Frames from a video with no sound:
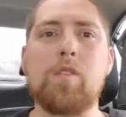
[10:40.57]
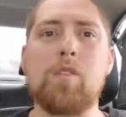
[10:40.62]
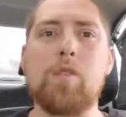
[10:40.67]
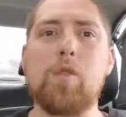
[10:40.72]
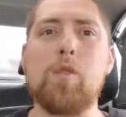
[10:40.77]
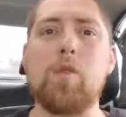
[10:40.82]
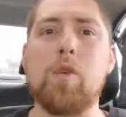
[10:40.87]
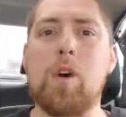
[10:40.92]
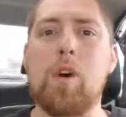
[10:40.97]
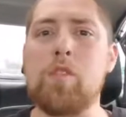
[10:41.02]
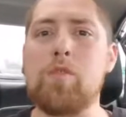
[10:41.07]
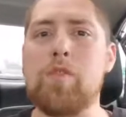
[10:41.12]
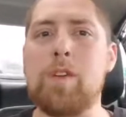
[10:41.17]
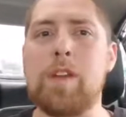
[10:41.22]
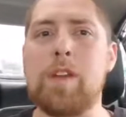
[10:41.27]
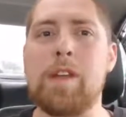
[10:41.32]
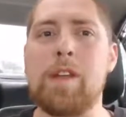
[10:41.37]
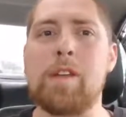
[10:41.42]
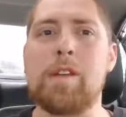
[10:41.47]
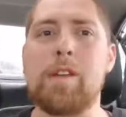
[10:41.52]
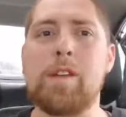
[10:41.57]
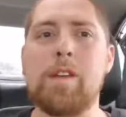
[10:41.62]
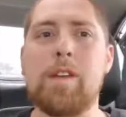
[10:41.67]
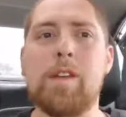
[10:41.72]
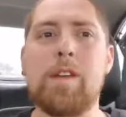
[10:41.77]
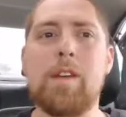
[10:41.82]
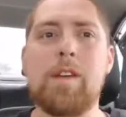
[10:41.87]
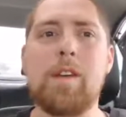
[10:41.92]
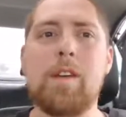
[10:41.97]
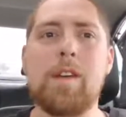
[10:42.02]

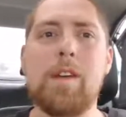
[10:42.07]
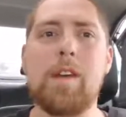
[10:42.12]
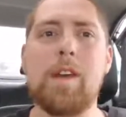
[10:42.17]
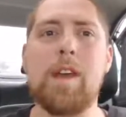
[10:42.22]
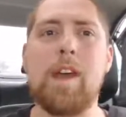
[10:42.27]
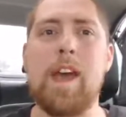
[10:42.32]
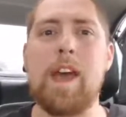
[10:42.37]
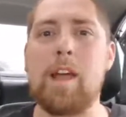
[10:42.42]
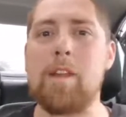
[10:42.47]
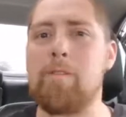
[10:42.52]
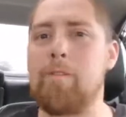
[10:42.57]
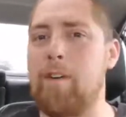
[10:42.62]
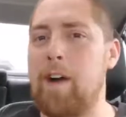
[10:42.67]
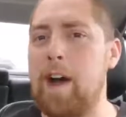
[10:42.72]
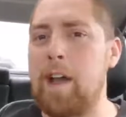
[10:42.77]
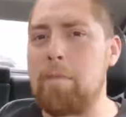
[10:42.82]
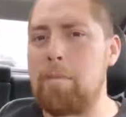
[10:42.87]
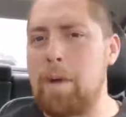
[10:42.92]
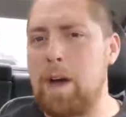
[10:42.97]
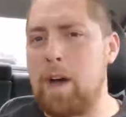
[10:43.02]
205